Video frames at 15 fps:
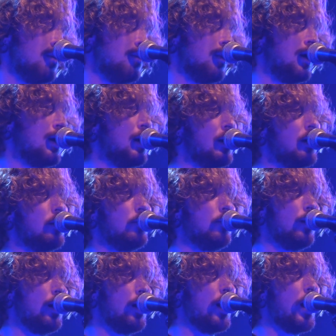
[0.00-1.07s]

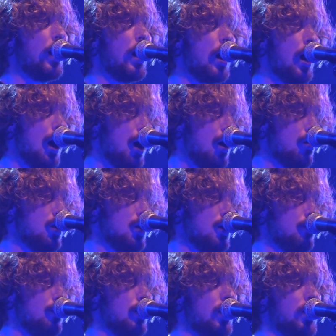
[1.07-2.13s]
Mama, will
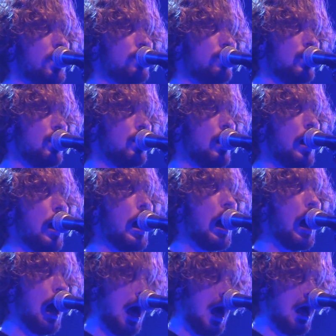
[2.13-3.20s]
you buy me a,
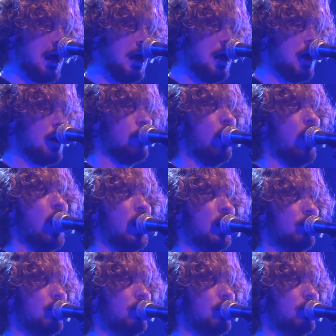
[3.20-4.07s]
buy